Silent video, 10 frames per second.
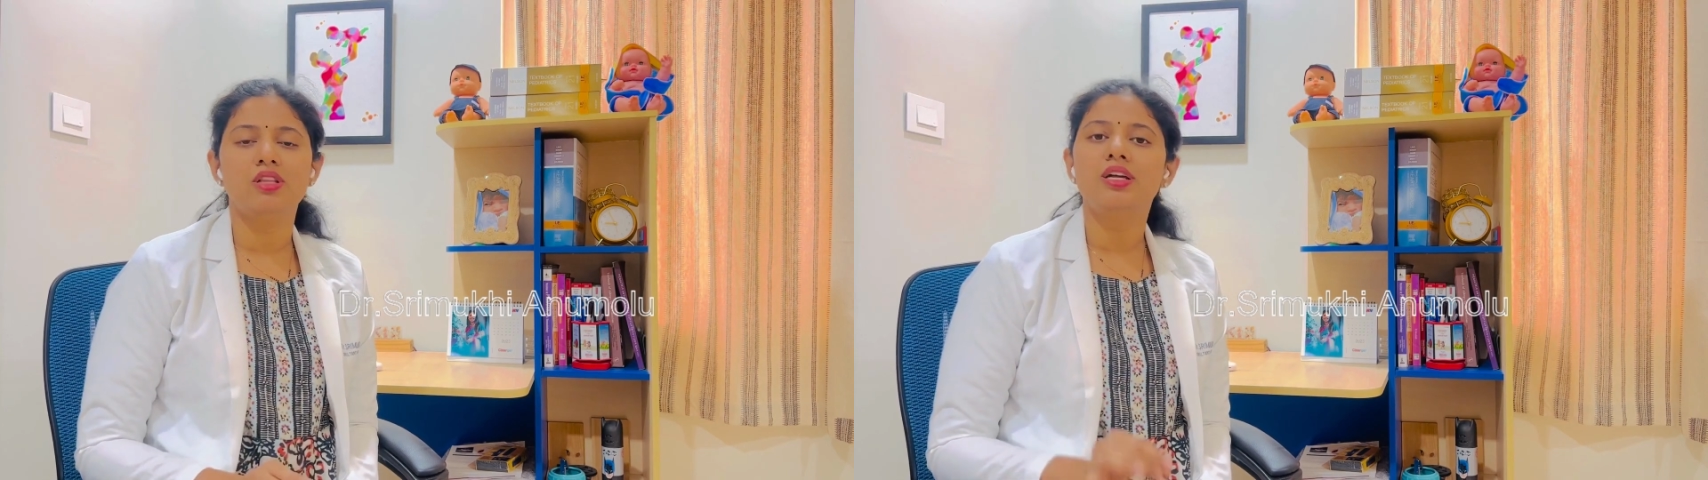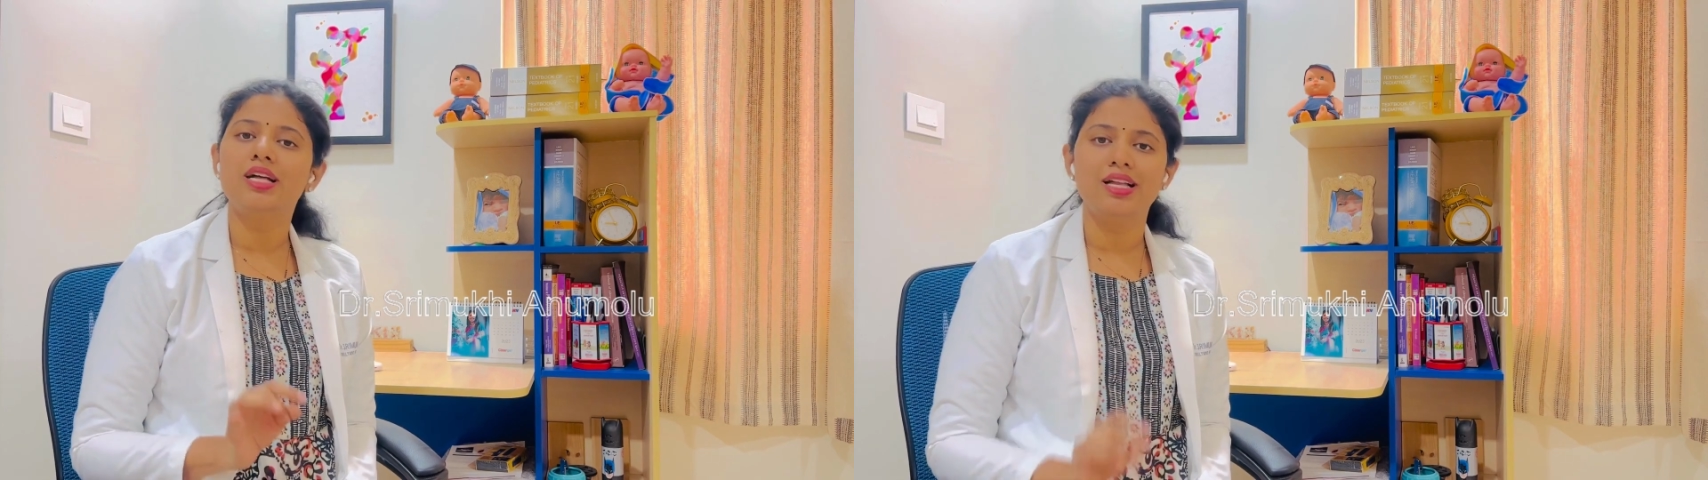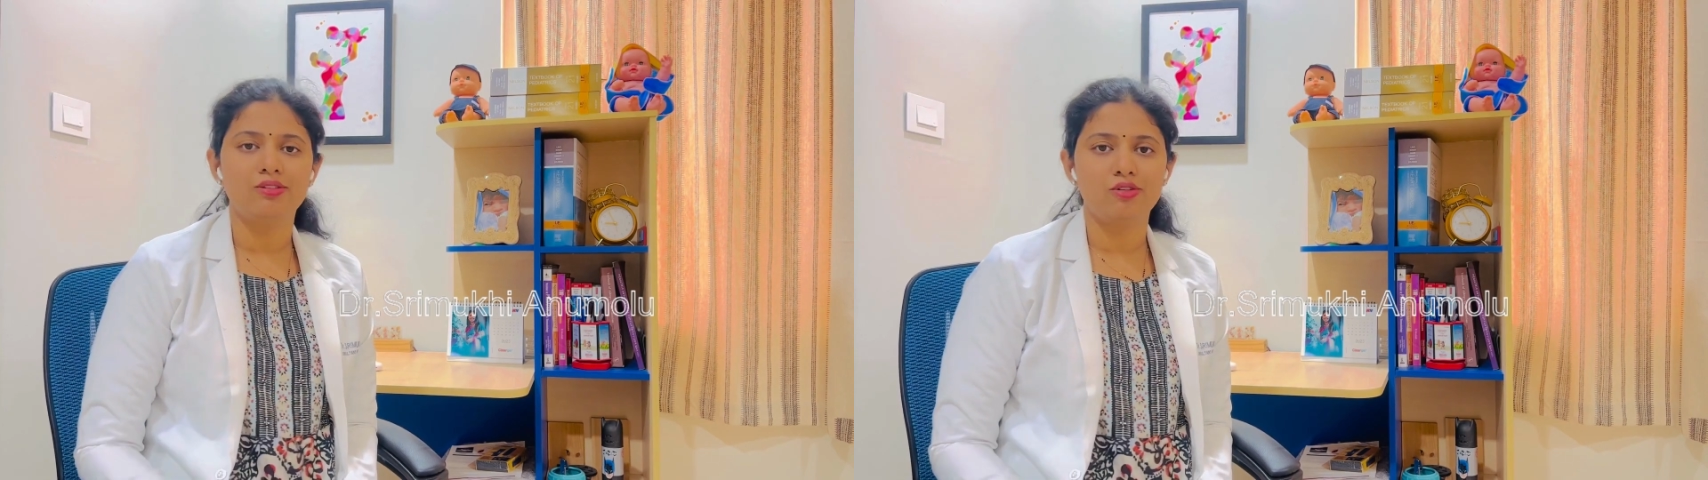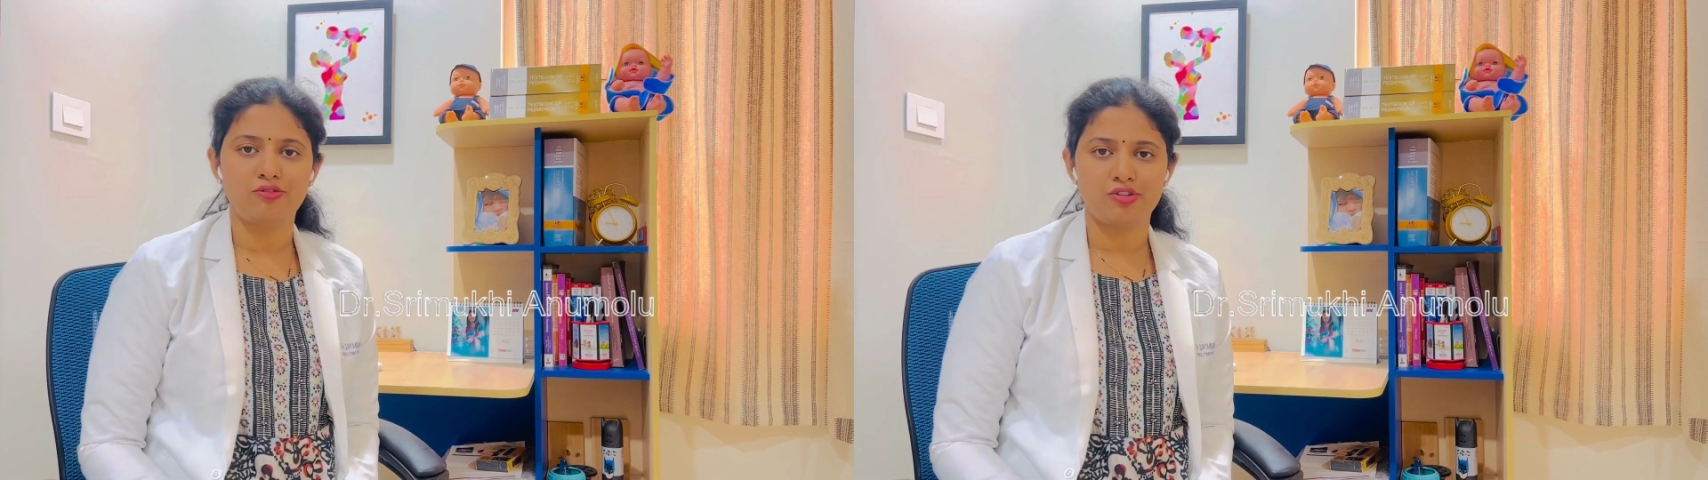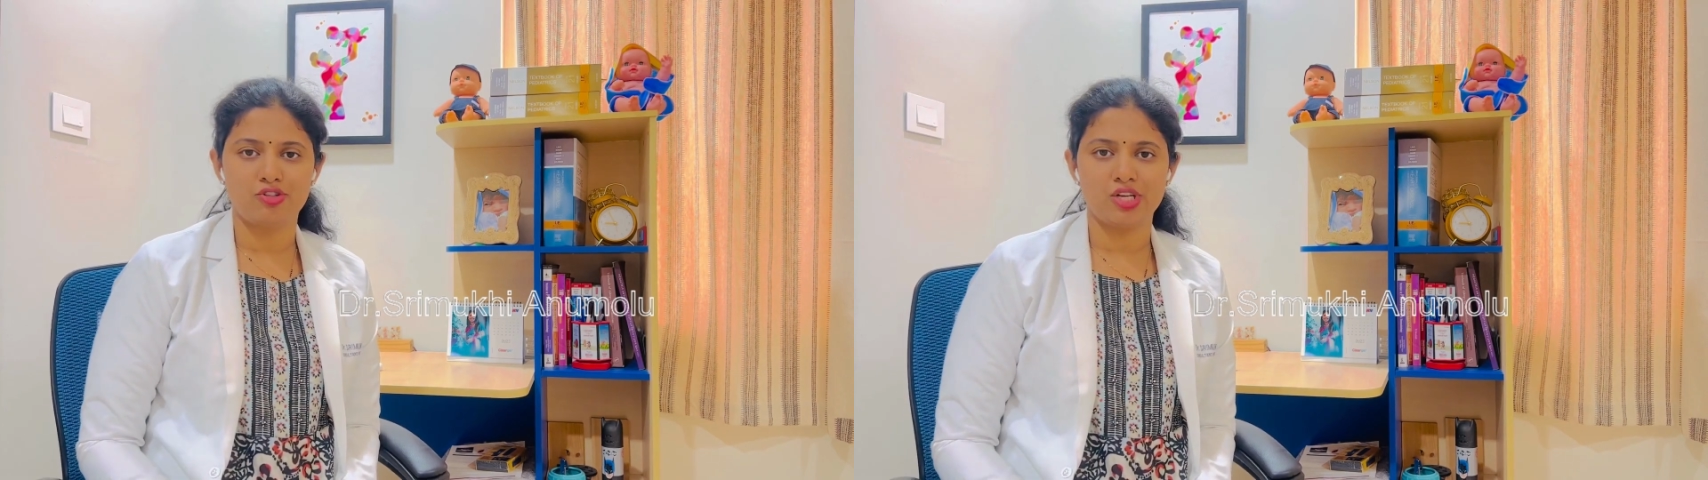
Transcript: the color of the